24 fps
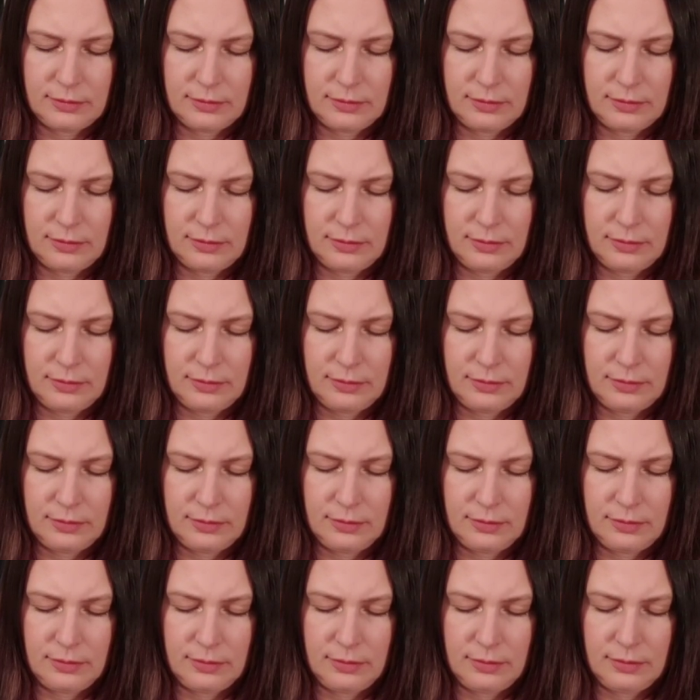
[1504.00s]

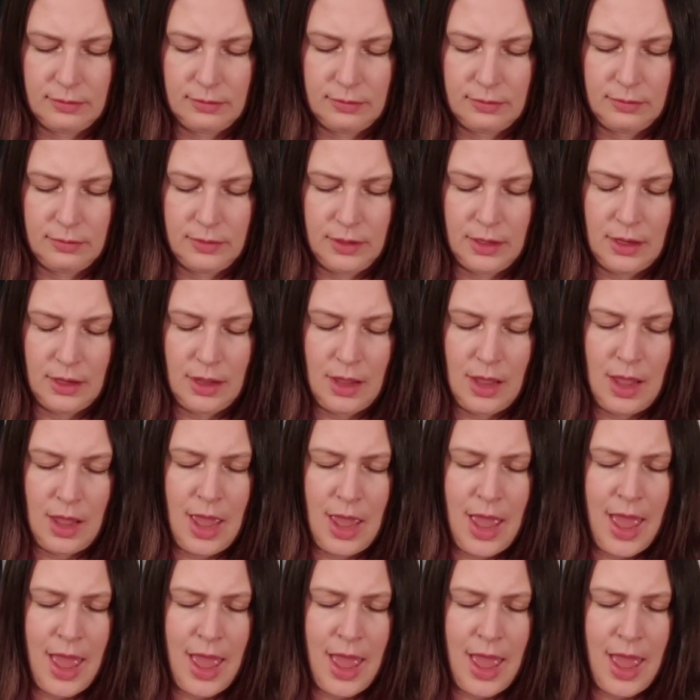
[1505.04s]
[no speech]